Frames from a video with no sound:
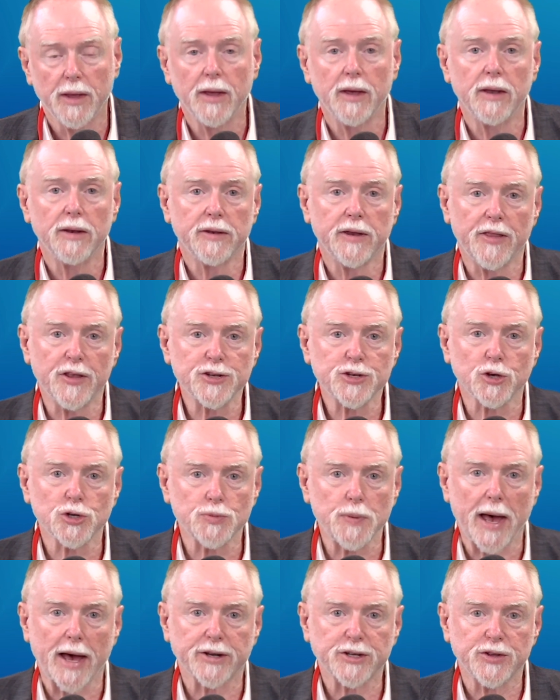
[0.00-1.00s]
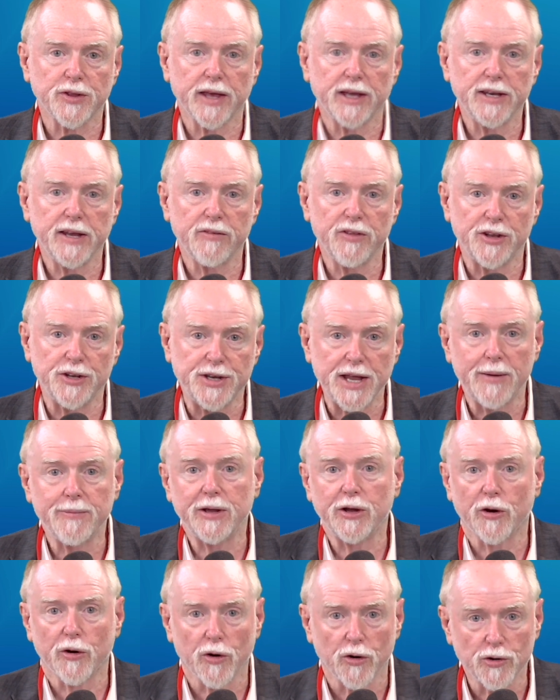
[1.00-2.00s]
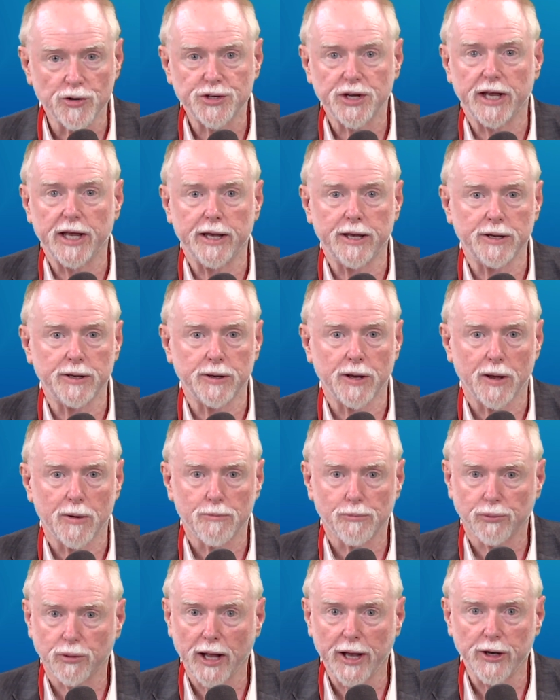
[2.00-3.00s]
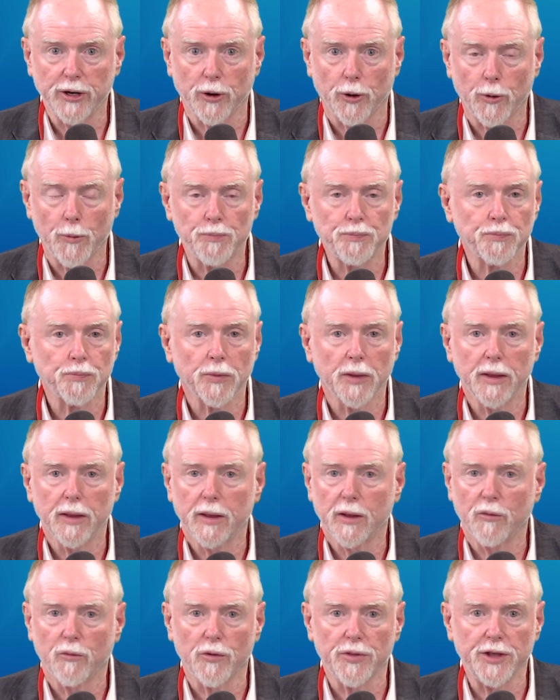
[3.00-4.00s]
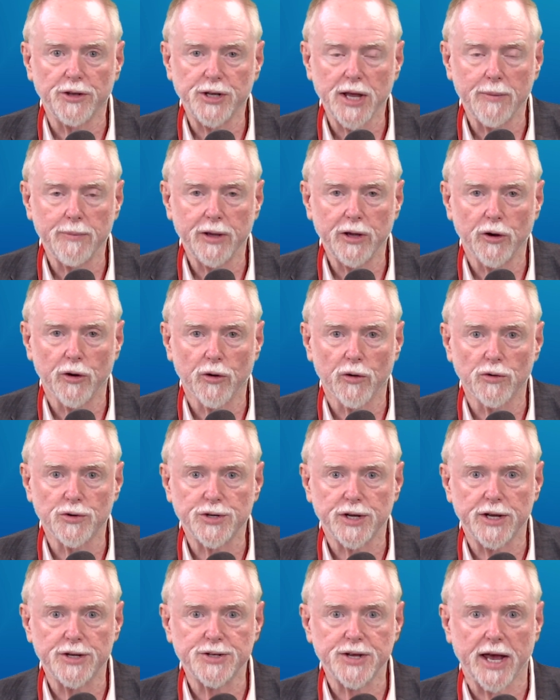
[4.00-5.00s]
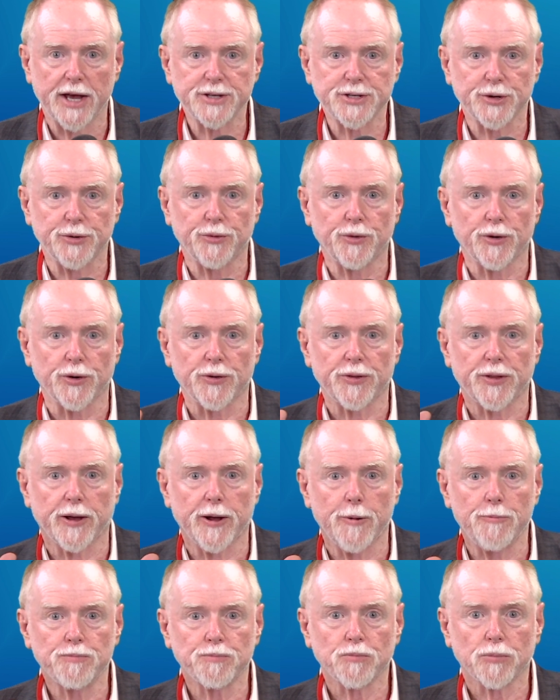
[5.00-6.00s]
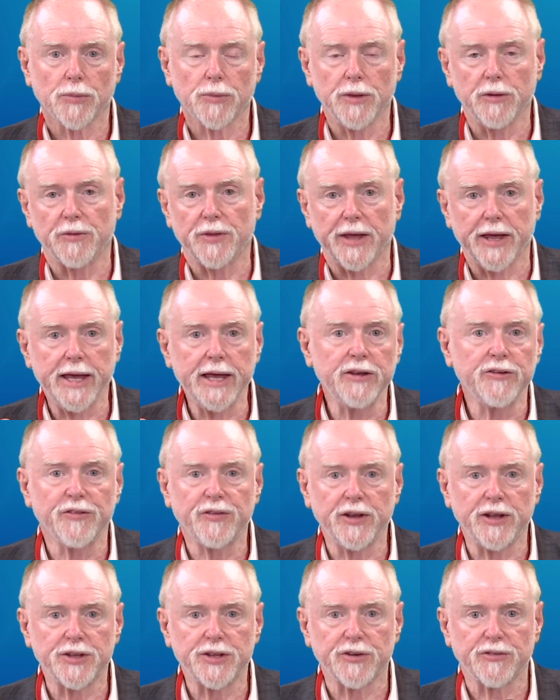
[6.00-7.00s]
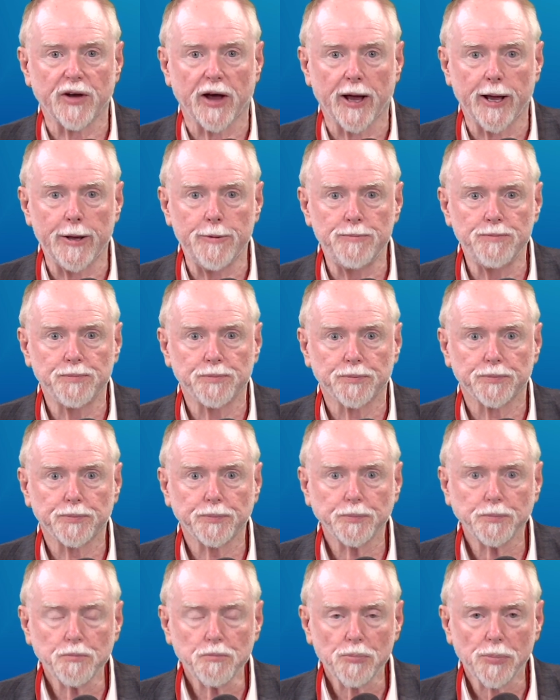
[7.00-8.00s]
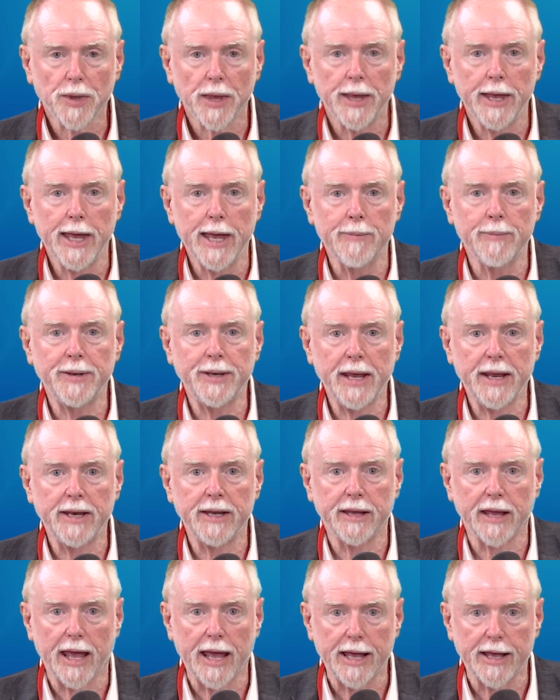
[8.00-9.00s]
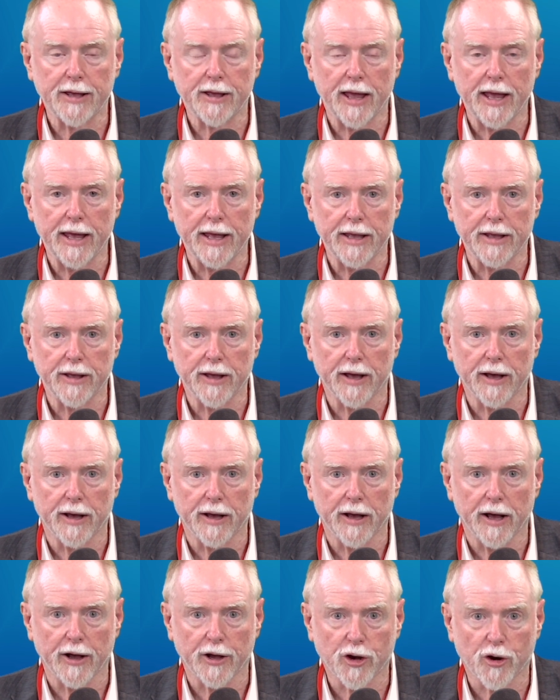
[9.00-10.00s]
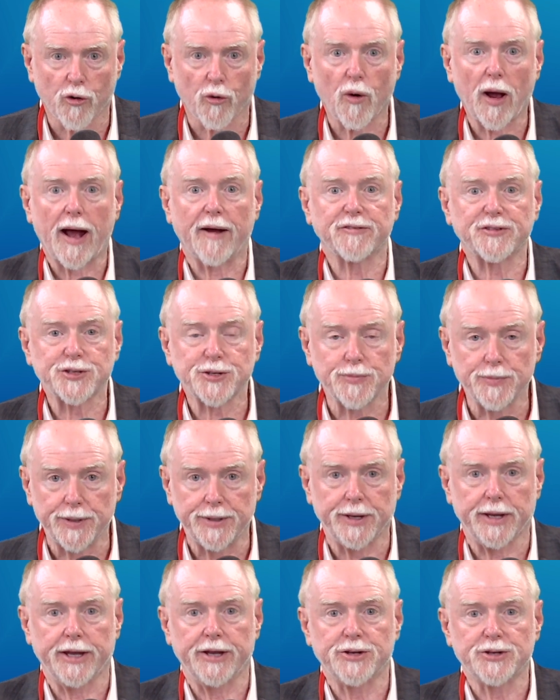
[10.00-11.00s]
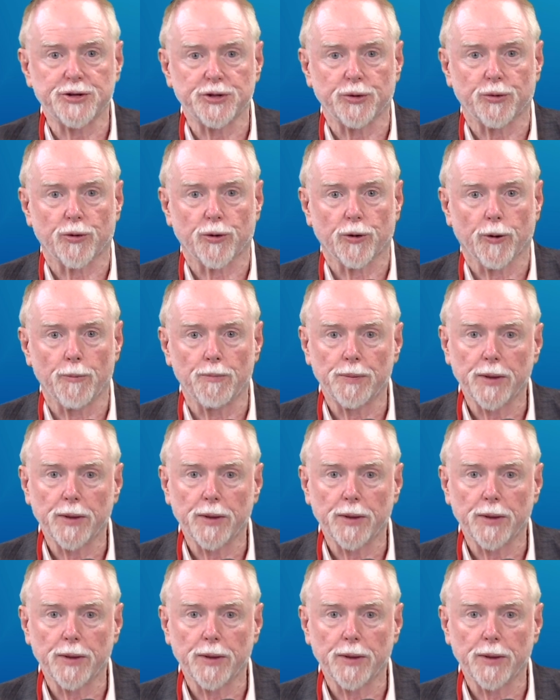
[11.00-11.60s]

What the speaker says: Now, this goes back to the idea of the demiurge in Plato, where the demiurge is, as it were, the infinite divine emanating a craftsman into the world.